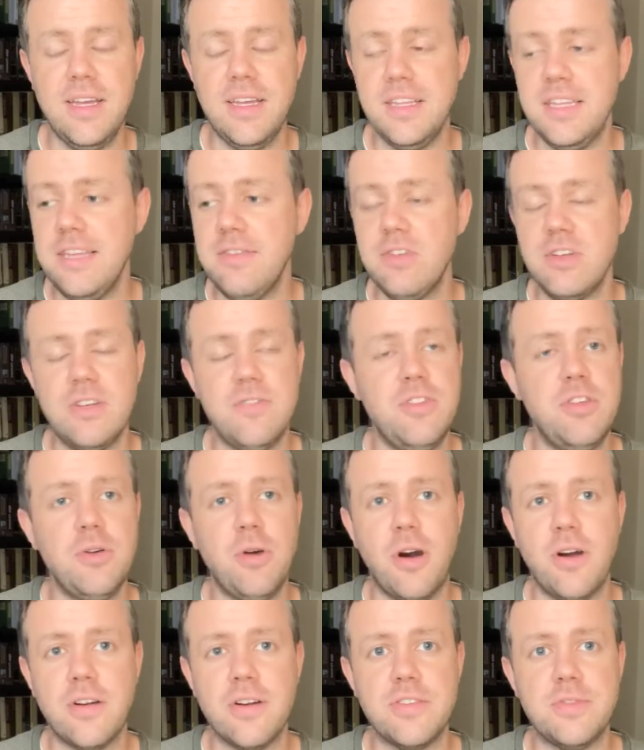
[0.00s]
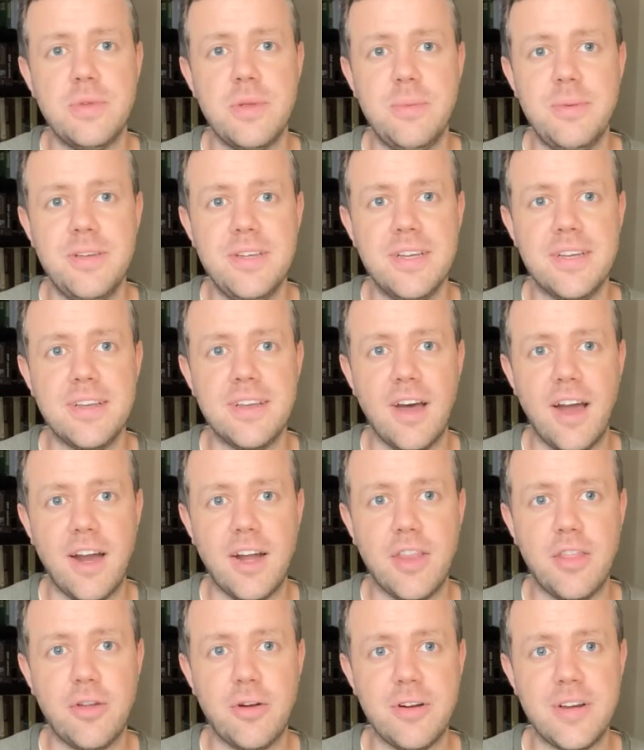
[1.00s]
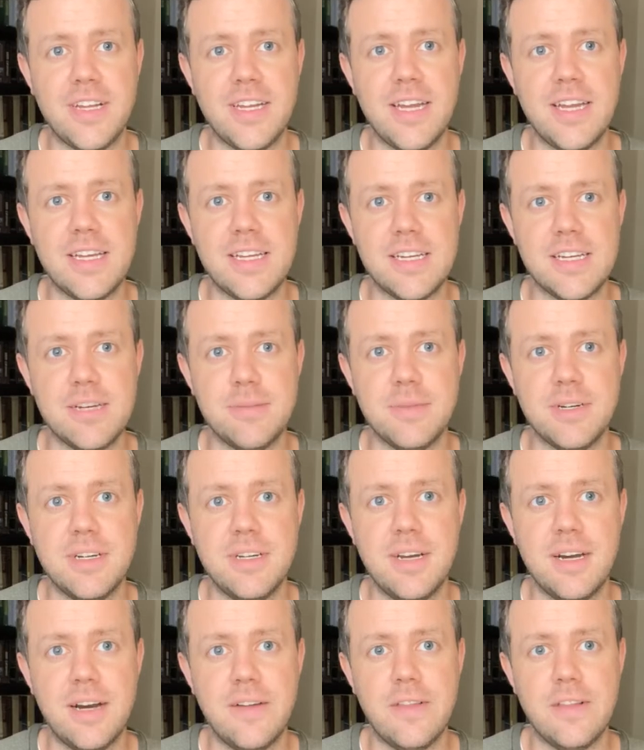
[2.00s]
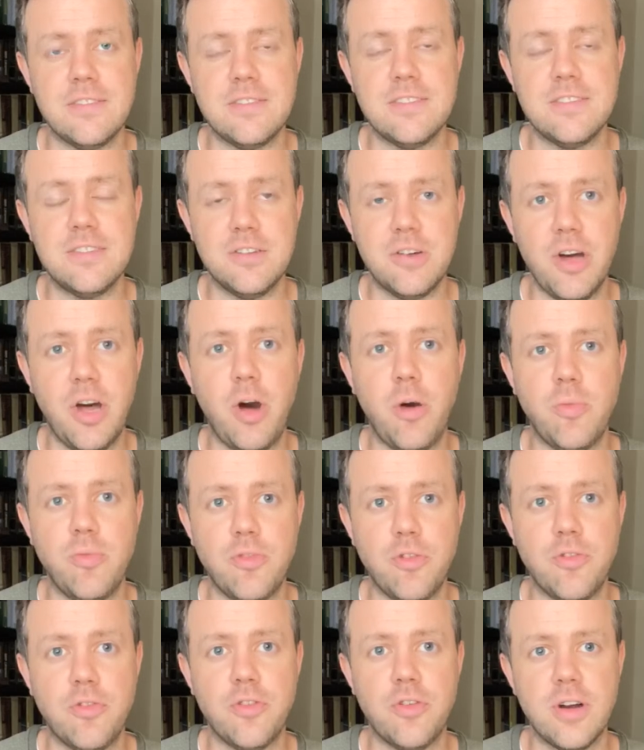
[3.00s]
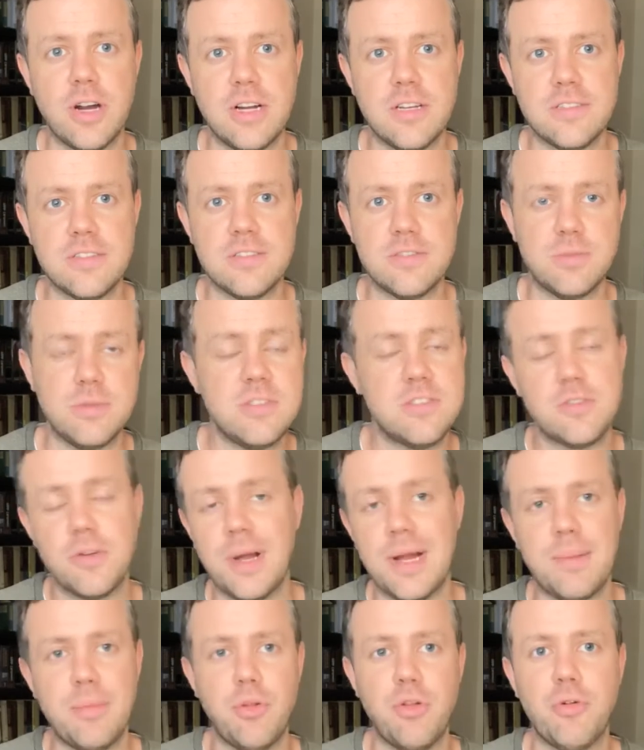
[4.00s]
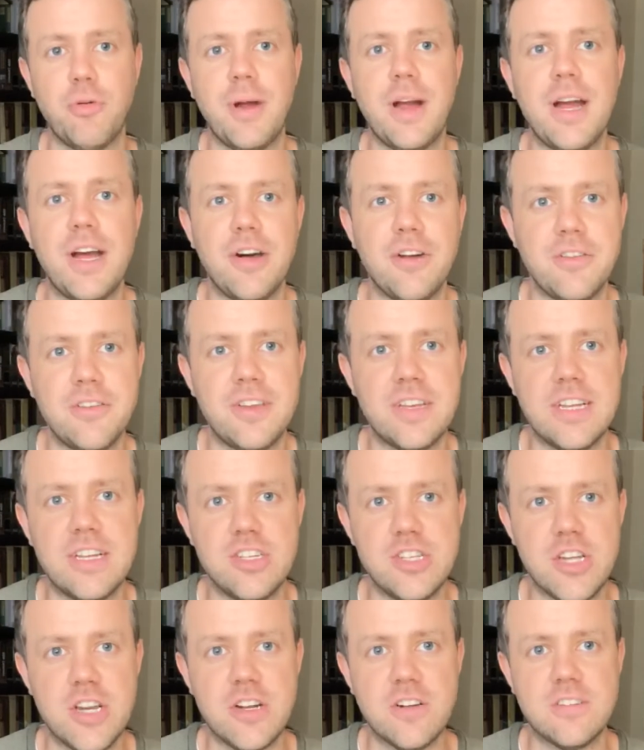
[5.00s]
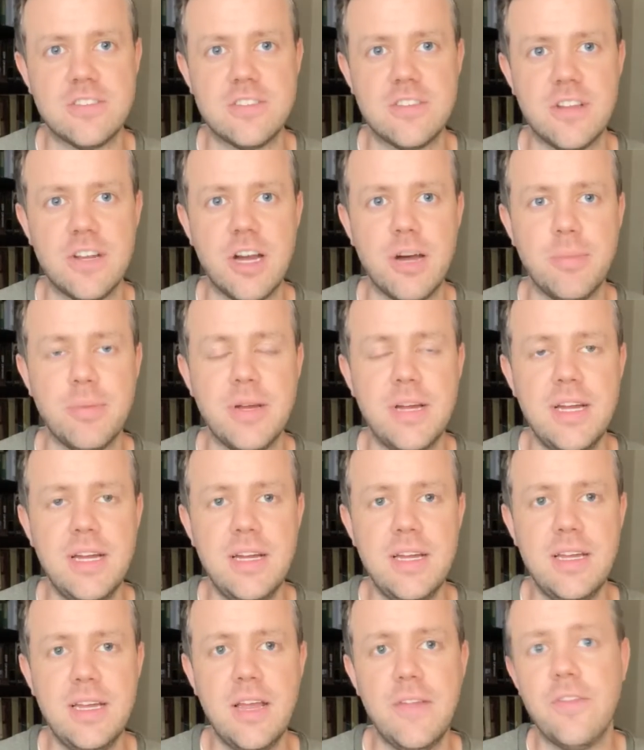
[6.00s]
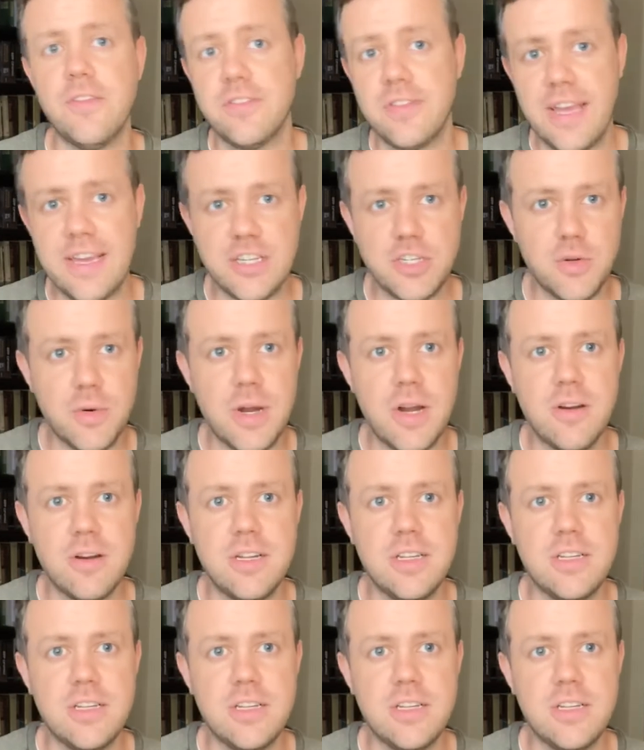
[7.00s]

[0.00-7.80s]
Even if you RSVP at 9:30 a.m., that's still helpful for us as we scramble around to get chairs set up in the sanctuary.